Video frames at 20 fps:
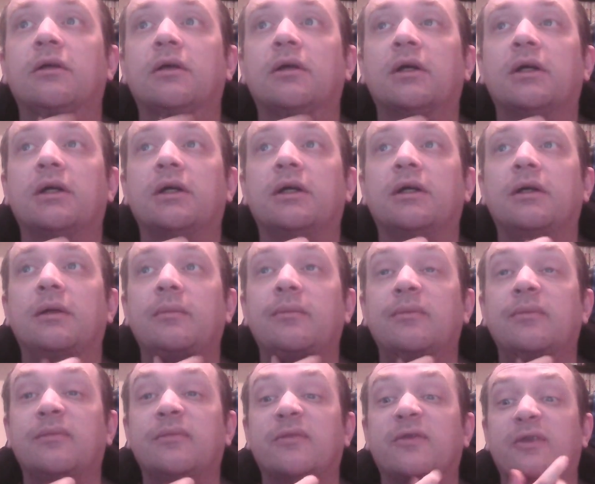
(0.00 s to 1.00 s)

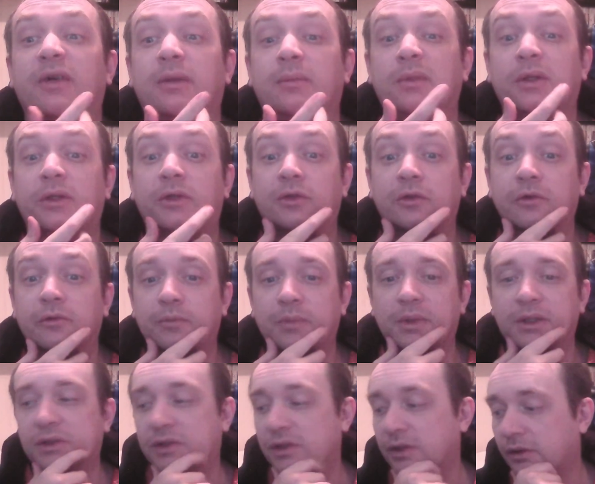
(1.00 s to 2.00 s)
family stuff,
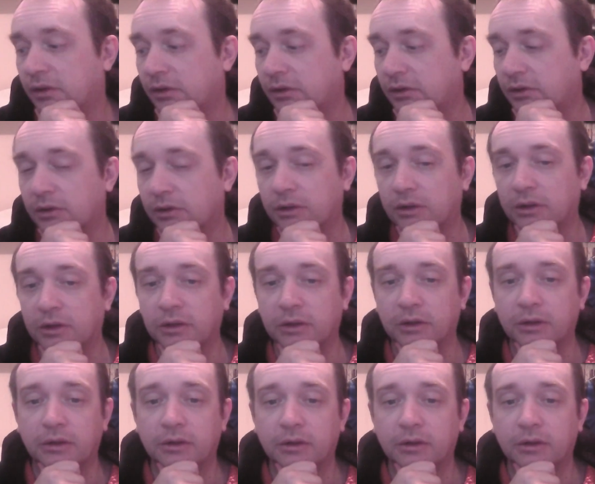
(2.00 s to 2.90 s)
basically. I